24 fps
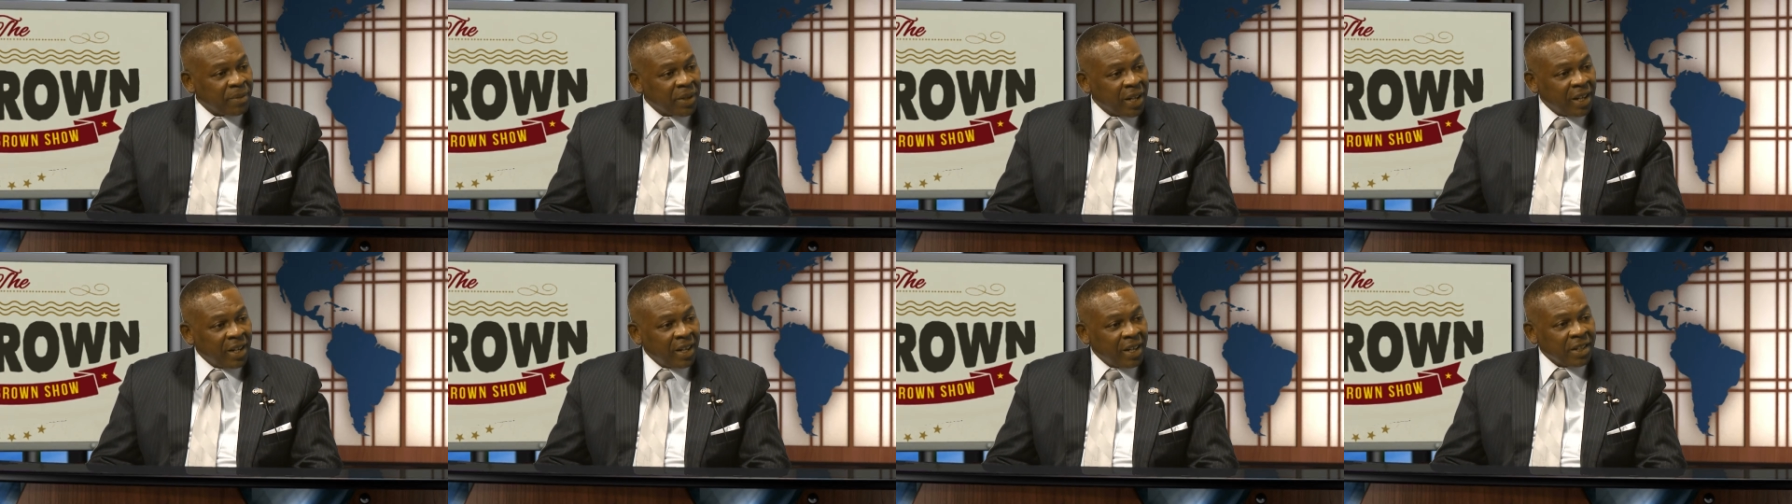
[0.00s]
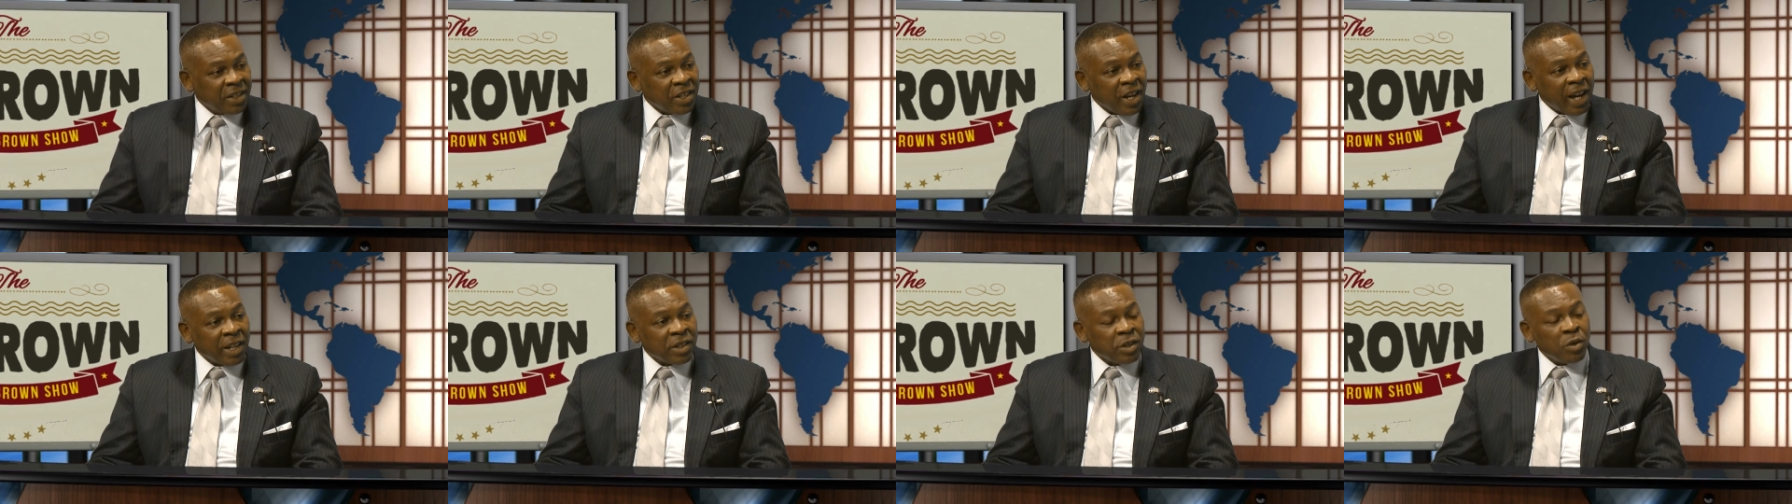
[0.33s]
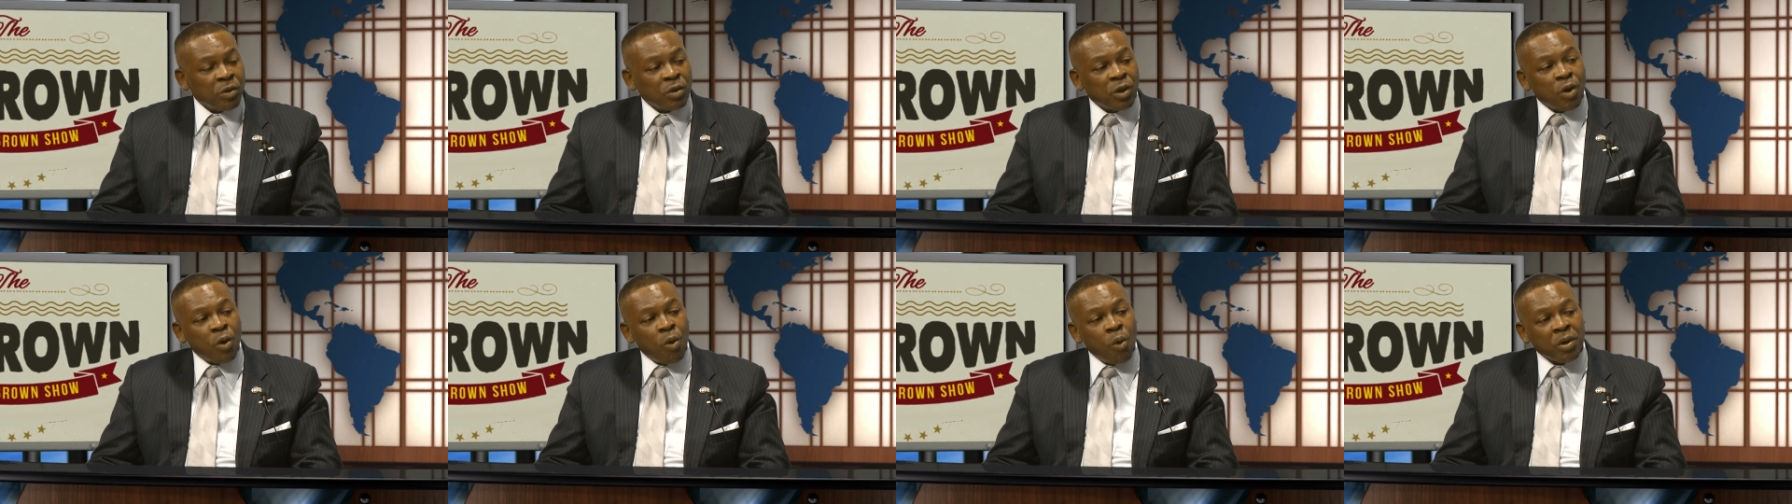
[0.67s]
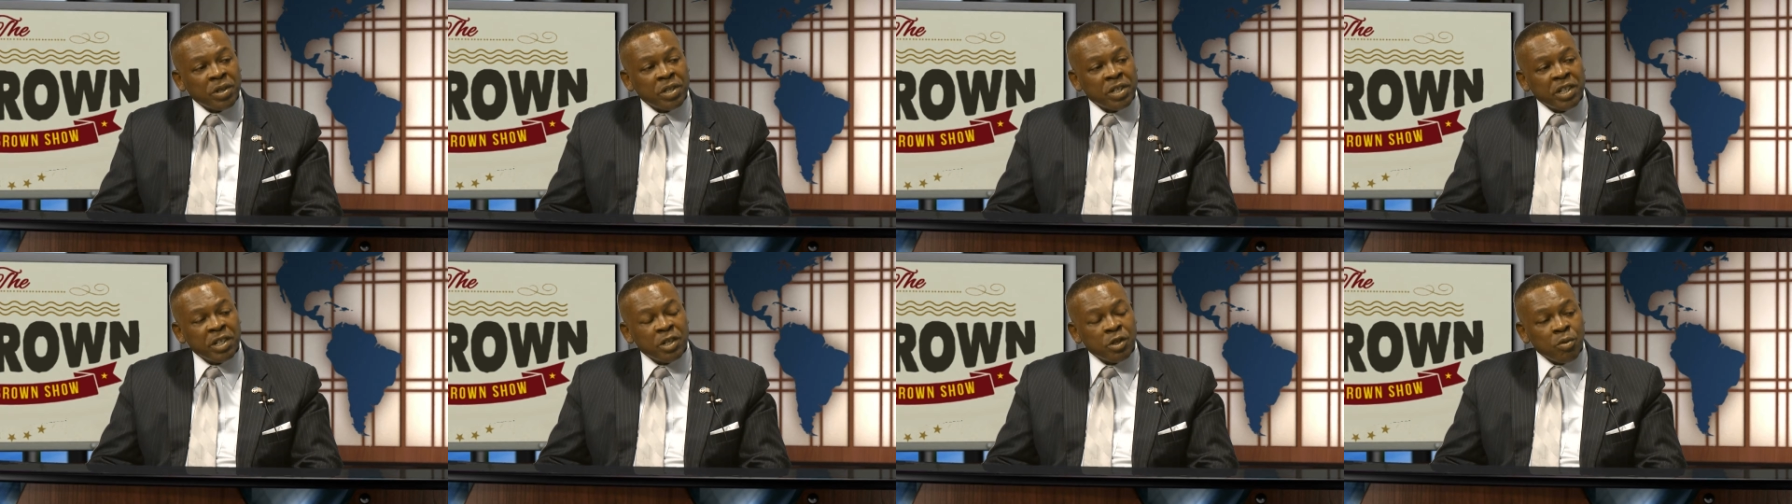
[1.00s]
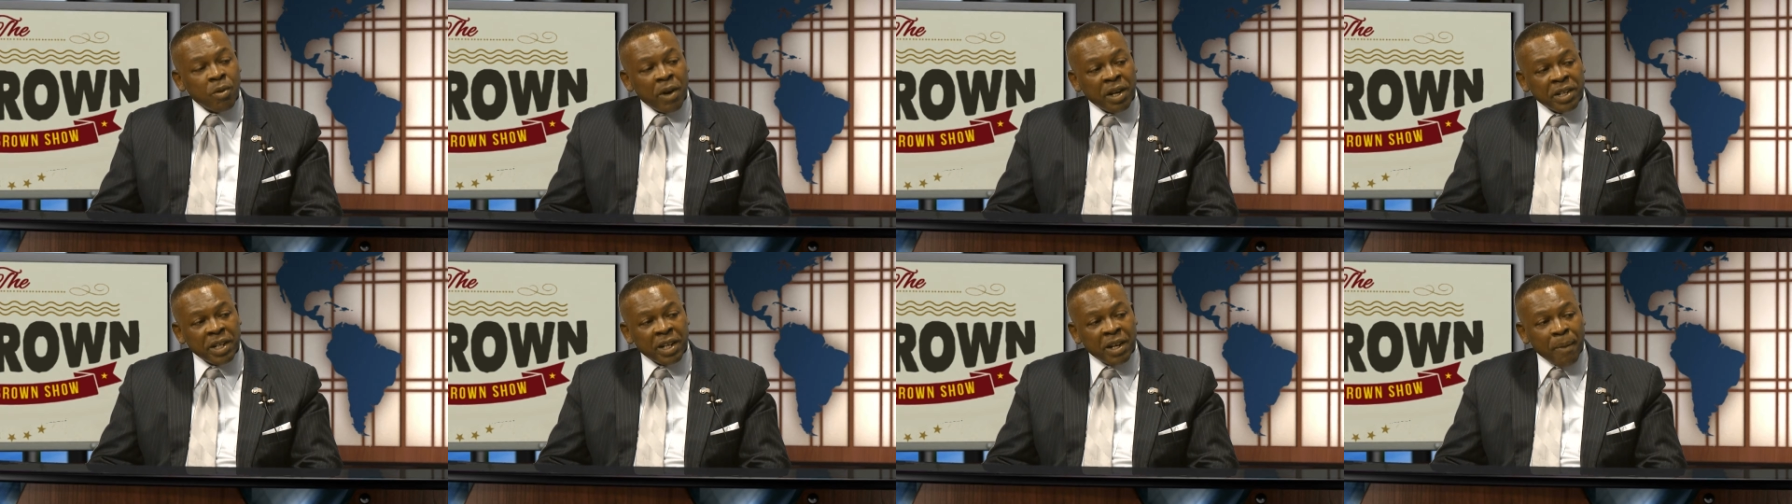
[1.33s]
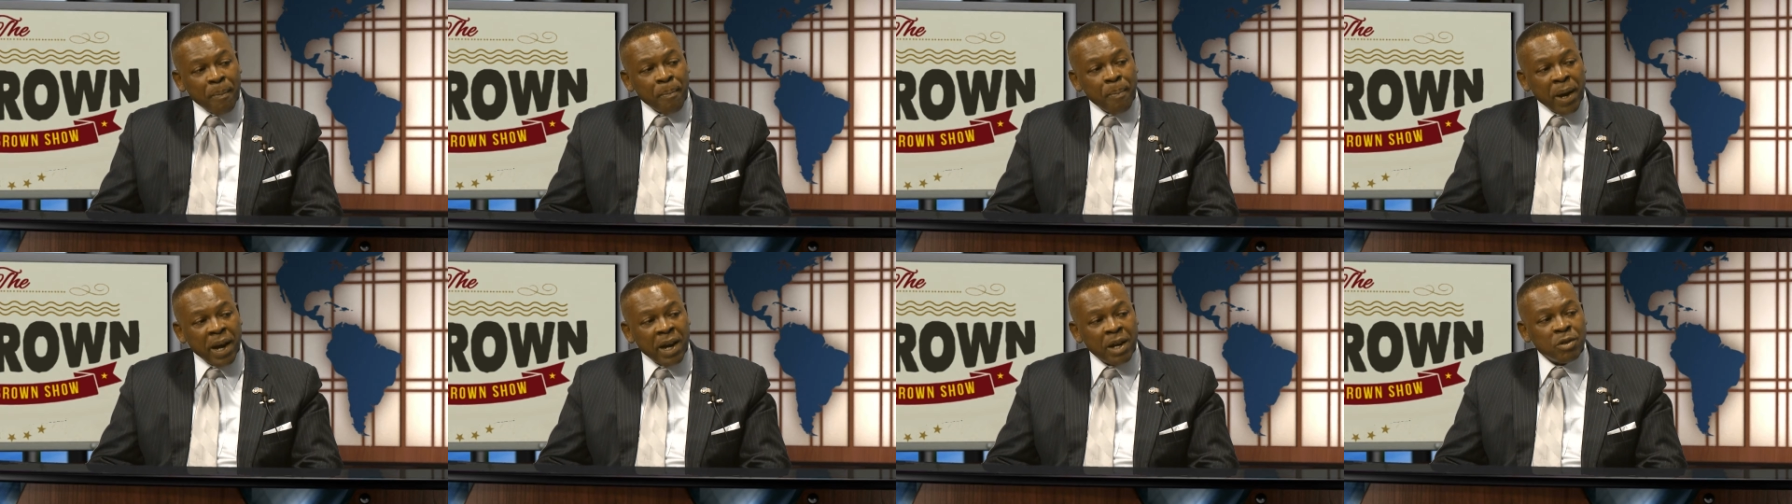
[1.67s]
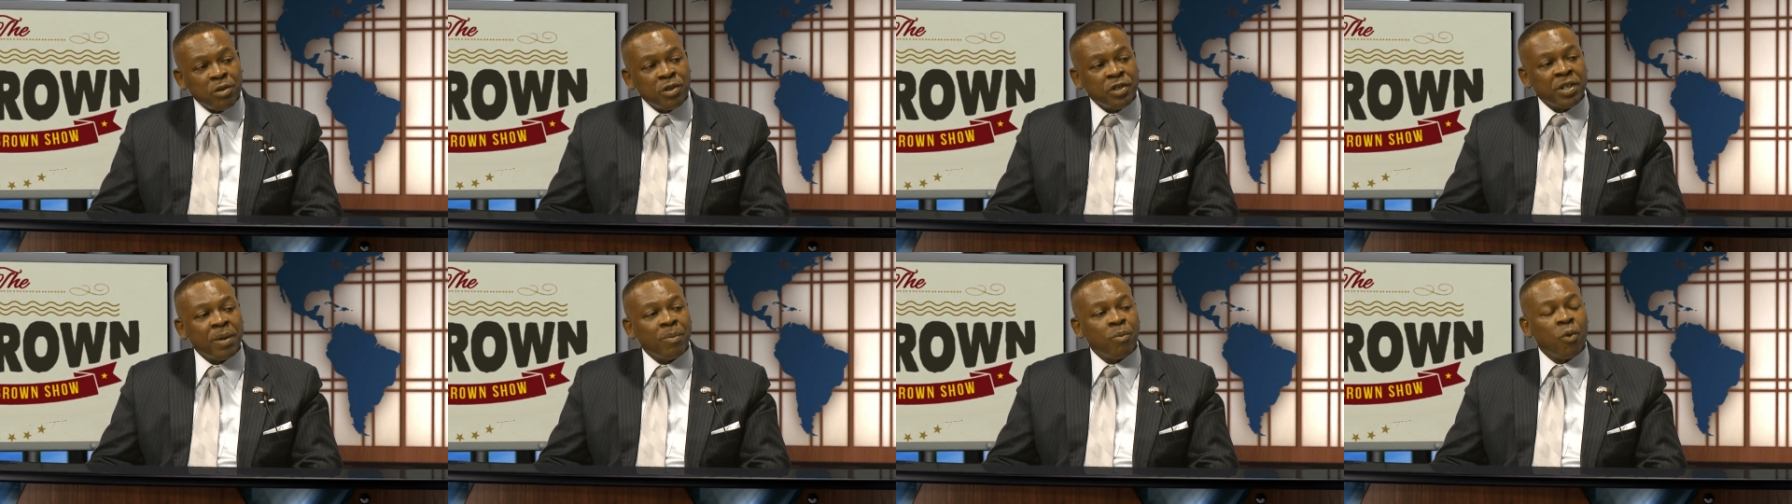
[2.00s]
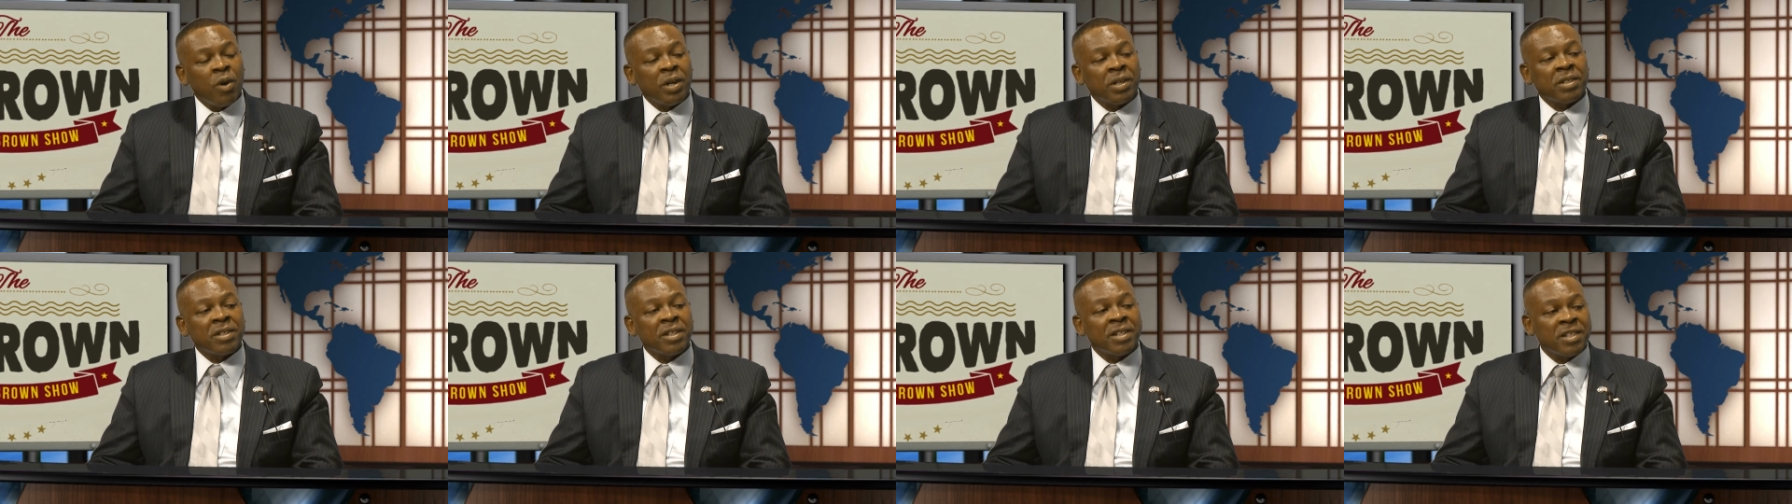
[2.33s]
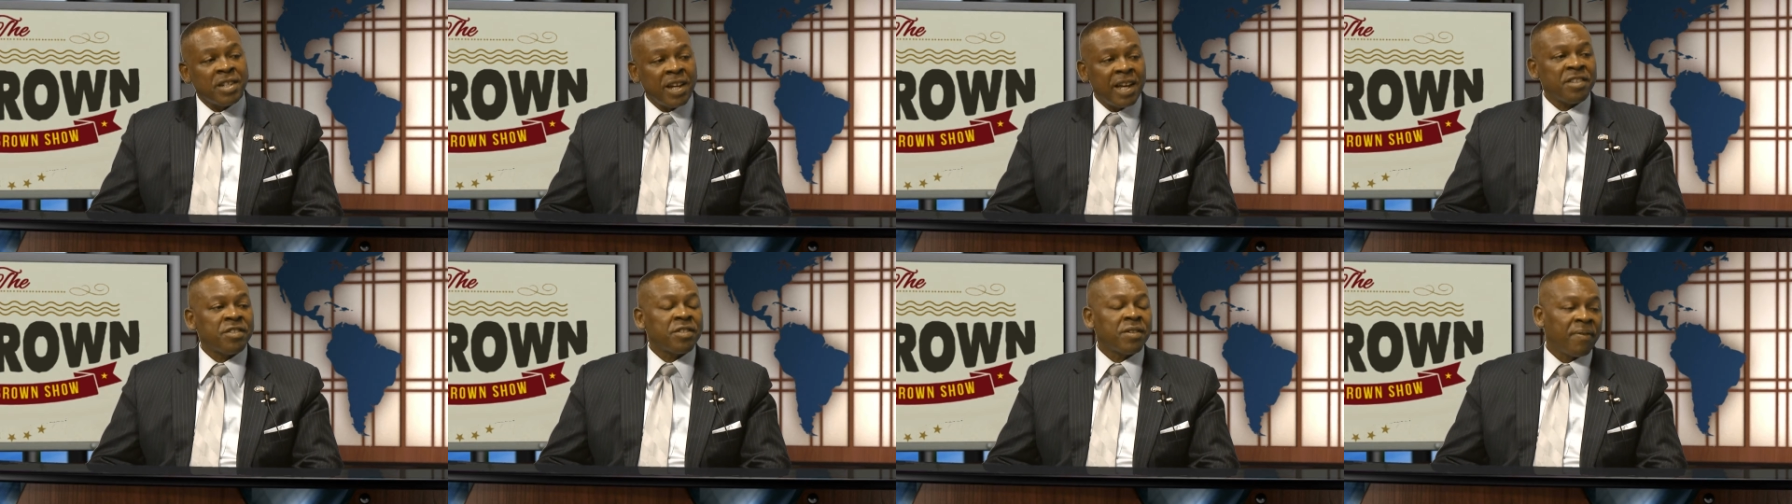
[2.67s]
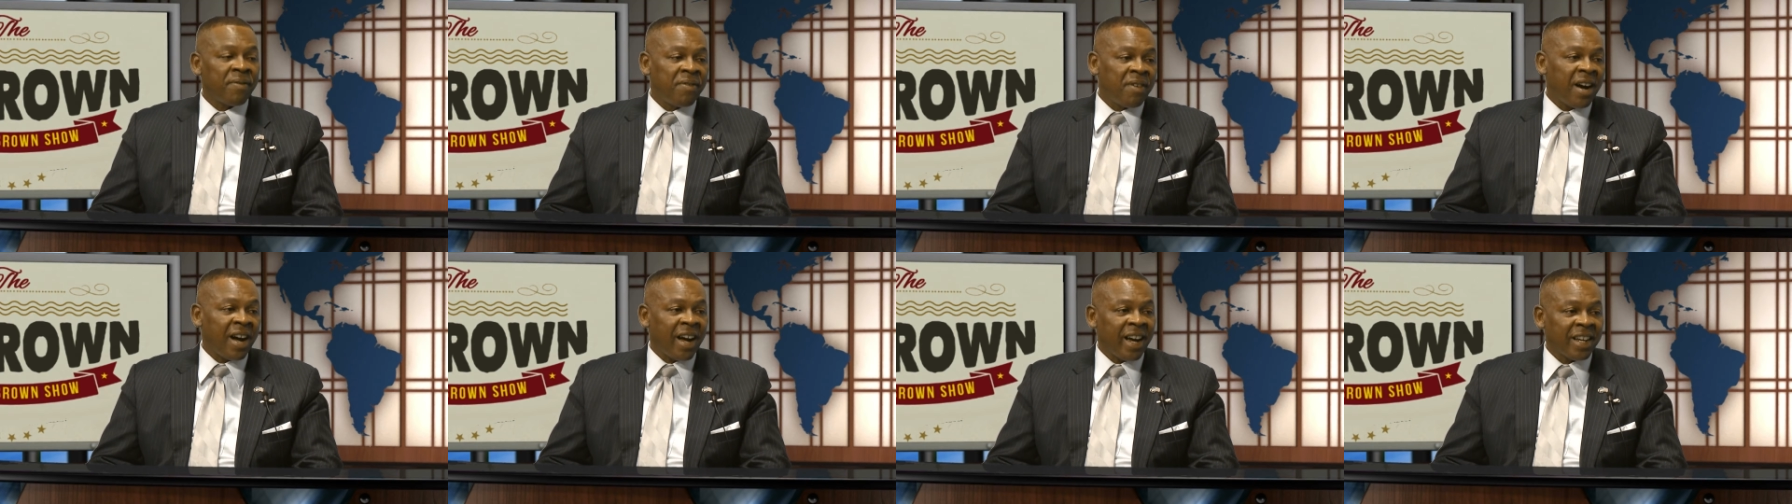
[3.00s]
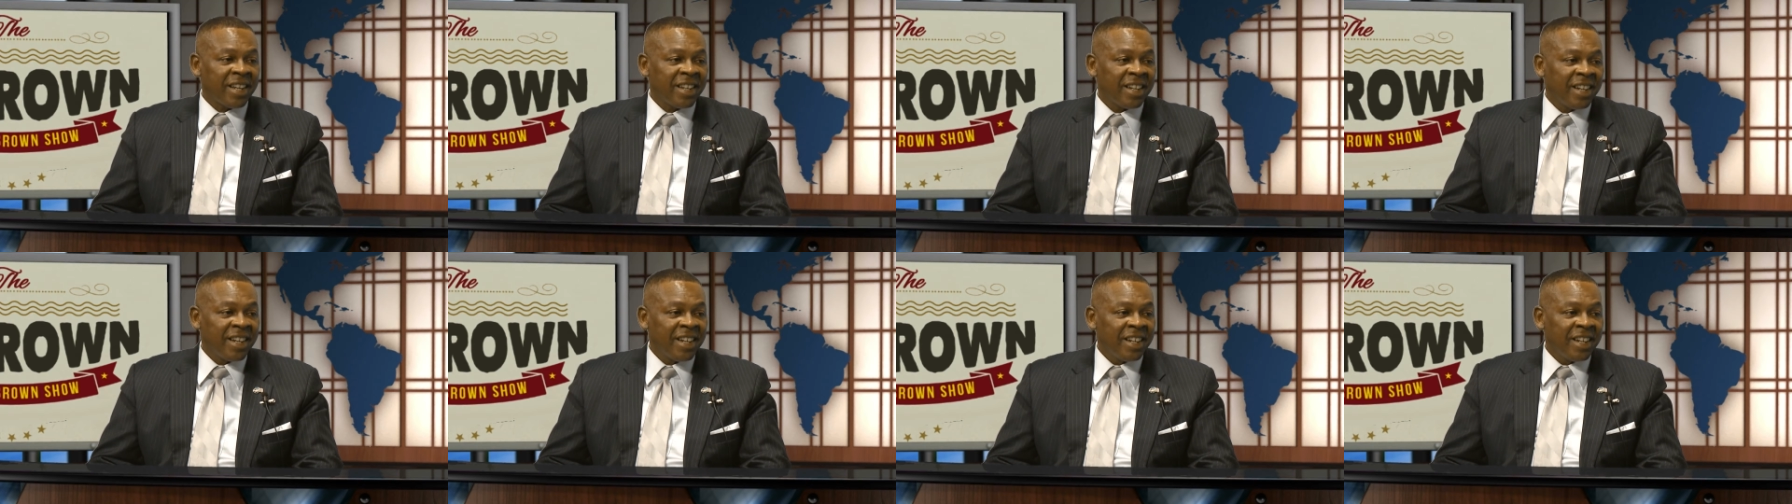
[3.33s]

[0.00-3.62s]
Now, I know the courts can try to compel someone to testify,